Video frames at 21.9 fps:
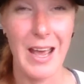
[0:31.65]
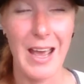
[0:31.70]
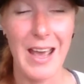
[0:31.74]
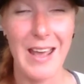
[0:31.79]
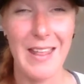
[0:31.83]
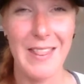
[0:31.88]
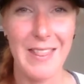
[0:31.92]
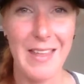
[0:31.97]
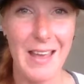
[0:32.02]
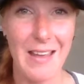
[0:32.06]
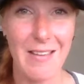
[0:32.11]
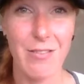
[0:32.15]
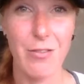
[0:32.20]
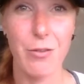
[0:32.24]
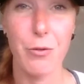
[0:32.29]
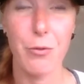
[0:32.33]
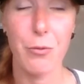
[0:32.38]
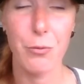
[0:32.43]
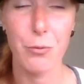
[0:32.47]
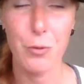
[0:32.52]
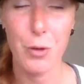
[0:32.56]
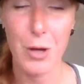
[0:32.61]
And that's
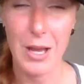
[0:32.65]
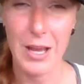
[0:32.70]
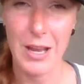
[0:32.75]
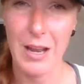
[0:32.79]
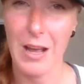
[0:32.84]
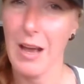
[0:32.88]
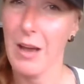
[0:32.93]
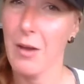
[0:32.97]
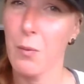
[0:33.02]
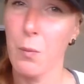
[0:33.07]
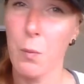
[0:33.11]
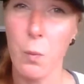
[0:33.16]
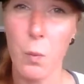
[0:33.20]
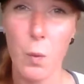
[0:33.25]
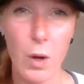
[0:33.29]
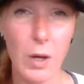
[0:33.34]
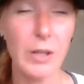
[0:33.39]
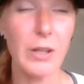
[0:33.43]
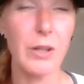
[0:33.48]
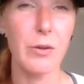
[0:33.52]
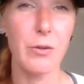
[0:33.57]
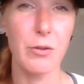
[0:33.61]
great. I
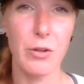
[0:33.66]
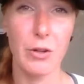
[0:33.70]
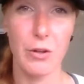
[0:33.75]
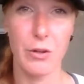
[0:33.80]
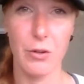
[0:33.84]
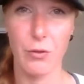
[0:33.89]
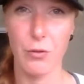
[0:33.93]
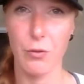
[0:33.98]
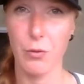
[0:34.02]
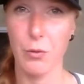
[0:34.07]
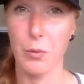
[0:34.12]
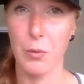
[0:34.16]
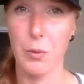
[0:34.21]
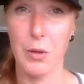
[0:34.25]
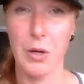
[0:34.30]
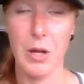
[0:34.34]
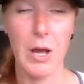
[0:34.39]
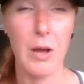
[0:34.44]
want you to look forward.